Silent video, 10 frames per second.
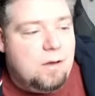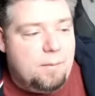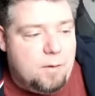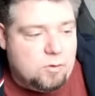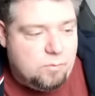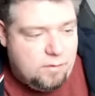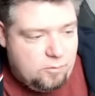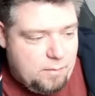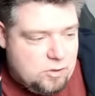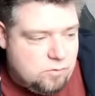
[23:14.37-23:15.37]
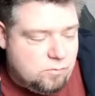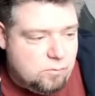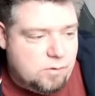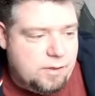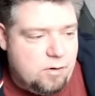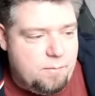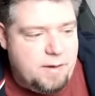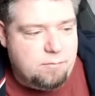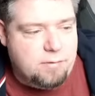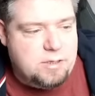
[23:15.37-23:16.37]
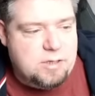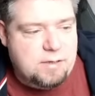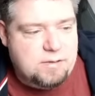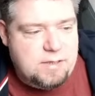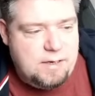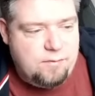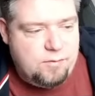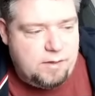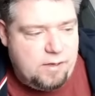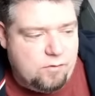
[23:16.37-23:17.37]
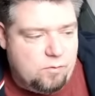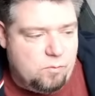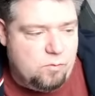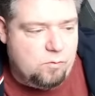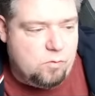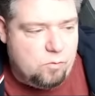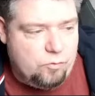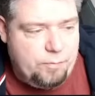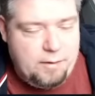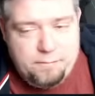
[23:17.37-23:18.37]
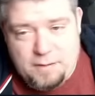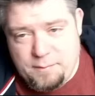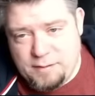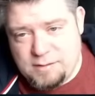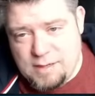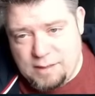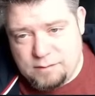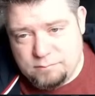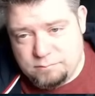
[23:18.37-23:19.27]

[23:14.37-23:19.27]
A model with this special rule cannot make regen saves against a wound caused by a flaming attack.